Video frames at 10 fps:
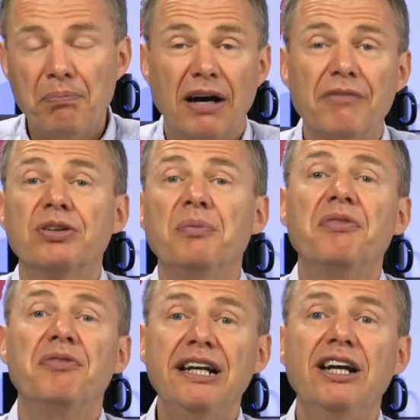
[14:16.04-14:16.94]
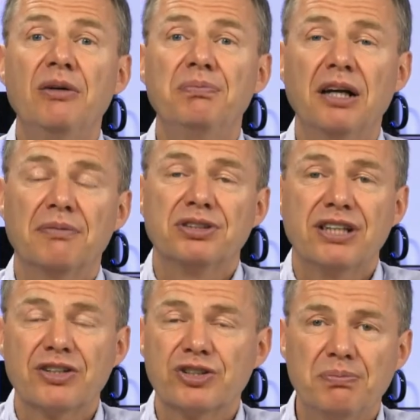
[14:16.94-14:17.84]
But from video
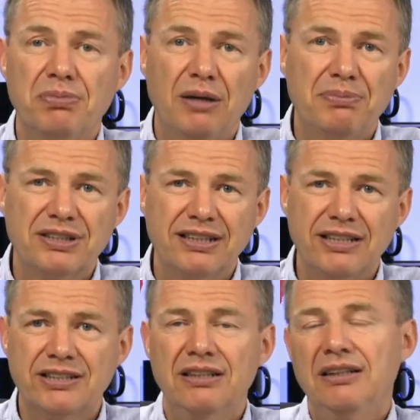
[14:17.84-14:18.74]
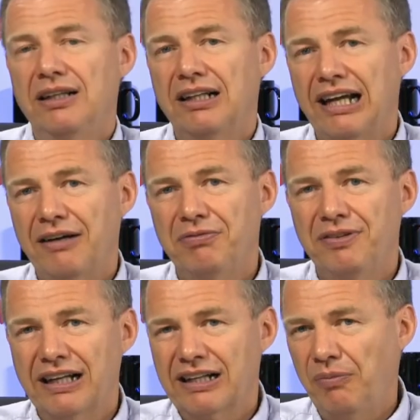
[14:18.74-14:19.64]
production purposes,
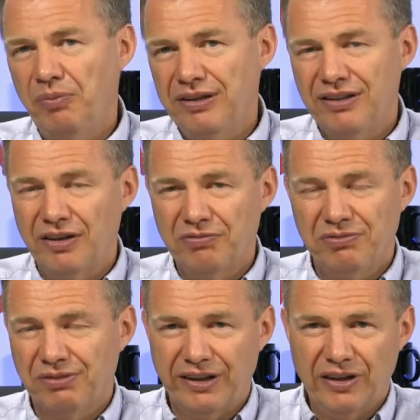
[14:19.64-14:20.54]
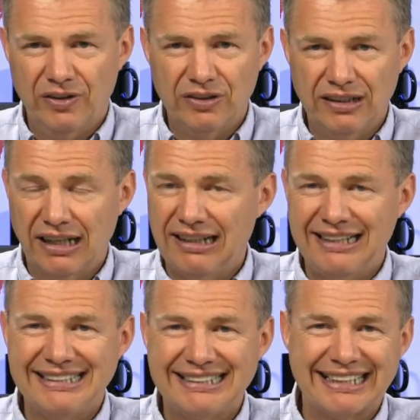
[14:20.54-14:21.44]
they'll come with very good
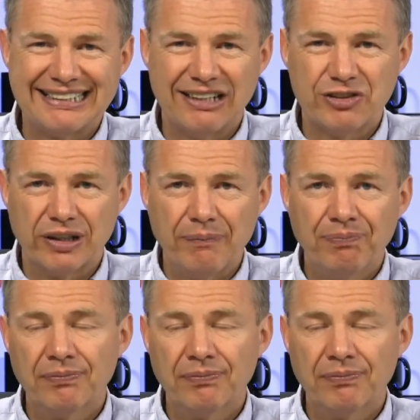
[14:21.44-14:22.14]
lenses, etc.